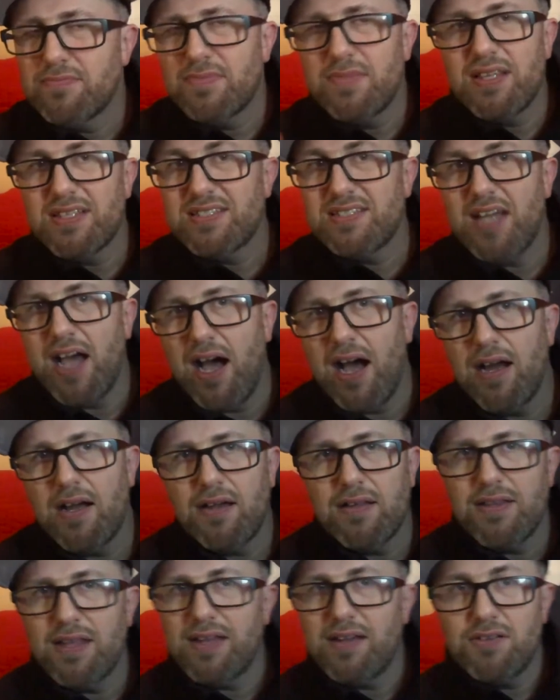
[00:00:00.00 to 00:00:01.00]

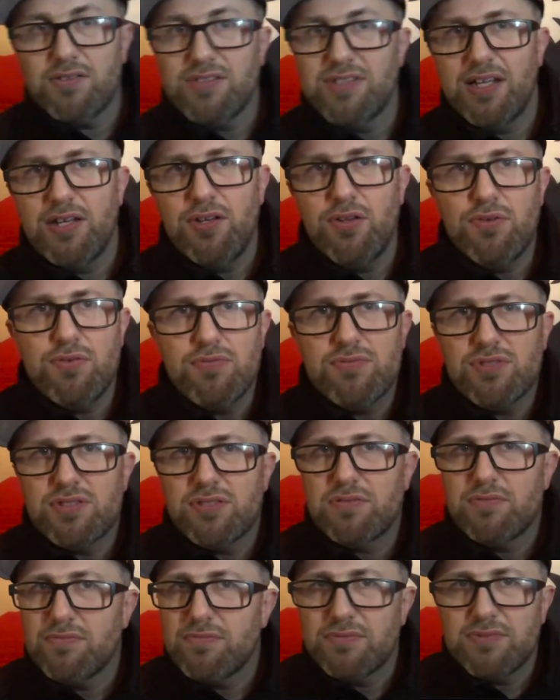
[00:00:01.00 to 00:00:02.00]
saga that
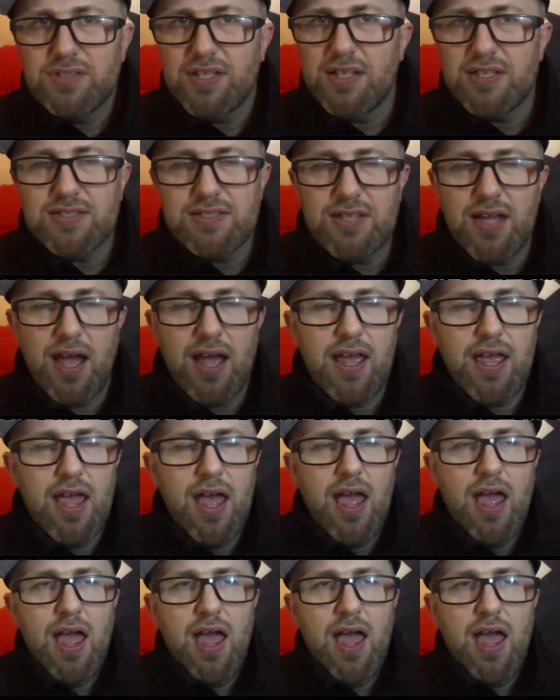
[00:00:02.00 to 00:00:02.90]
continues to this day.